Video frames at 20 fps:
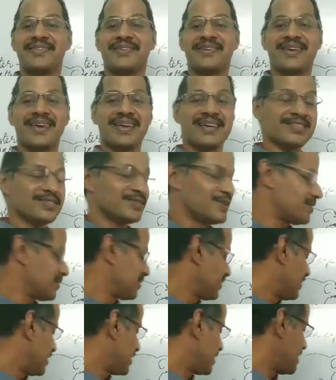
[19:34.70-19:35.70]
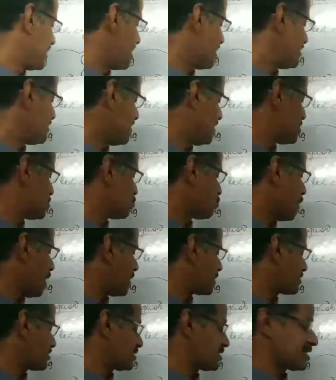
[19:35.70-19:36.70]
Okay, so he just
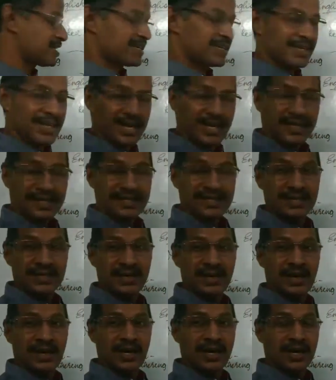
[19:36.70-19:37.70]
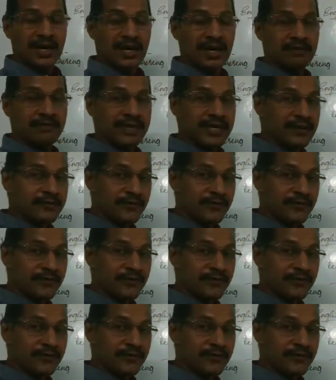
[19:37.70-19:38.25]
walked, kicked very